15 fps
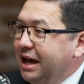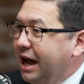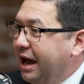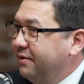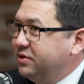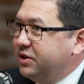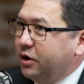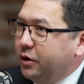I
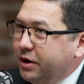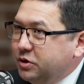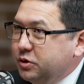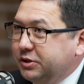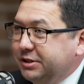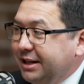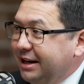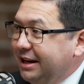have zero
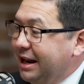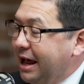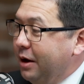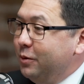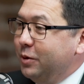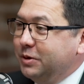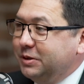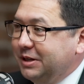interest in it. I
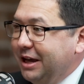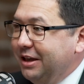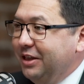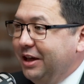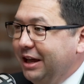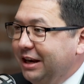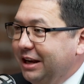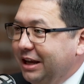will say
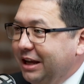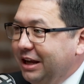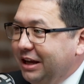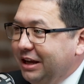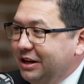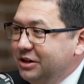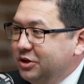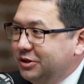that
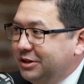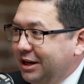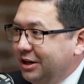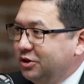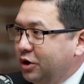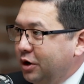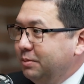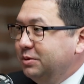just
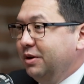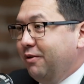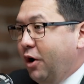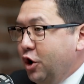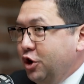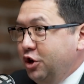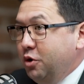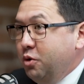in terms of
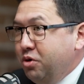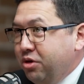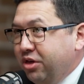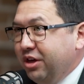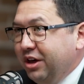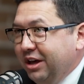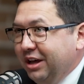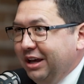our
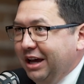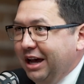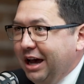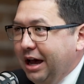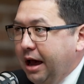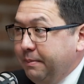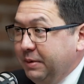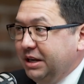youth,
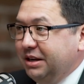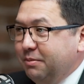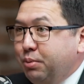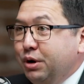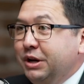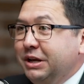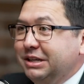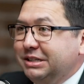I mean,
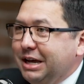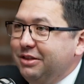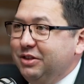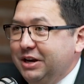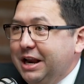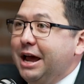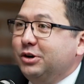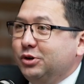putting aside
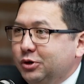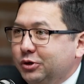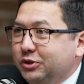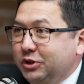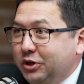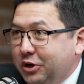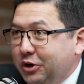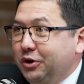the national
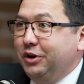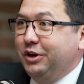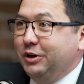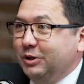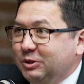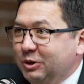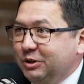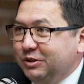security
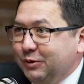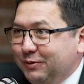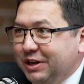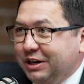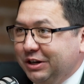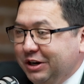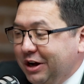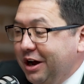concerns of
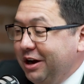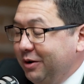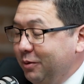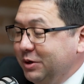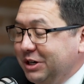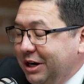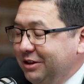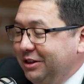TikTok,
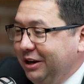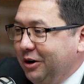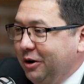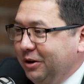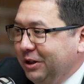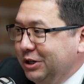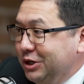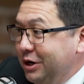which I think
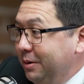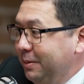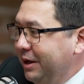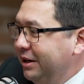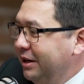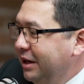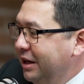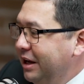are
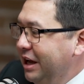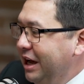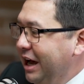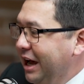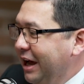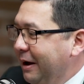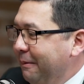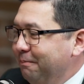legitimate,
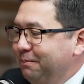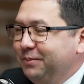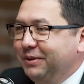I